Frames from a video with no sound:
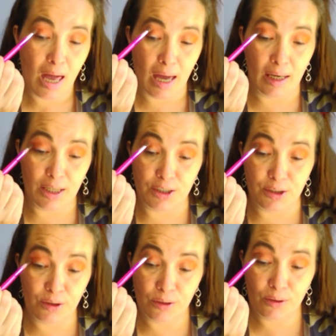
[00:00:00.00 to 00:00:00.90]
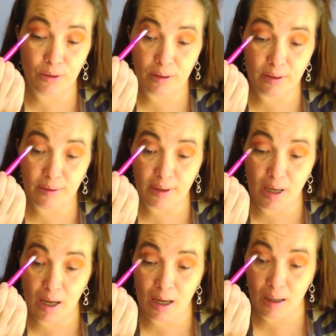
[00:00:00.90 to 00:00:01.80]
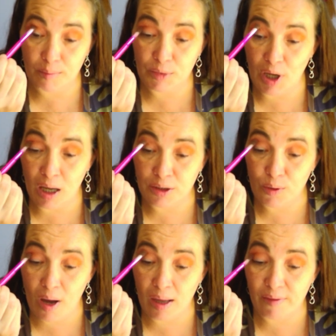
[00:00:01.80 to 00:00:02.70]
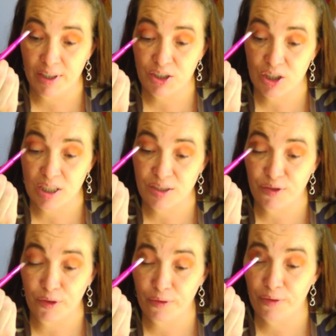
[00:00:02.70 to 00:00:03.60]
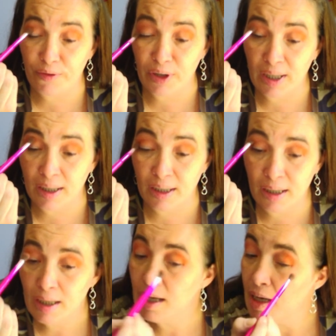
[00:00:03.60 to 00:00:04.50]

and I do I'll do all of this just for fun,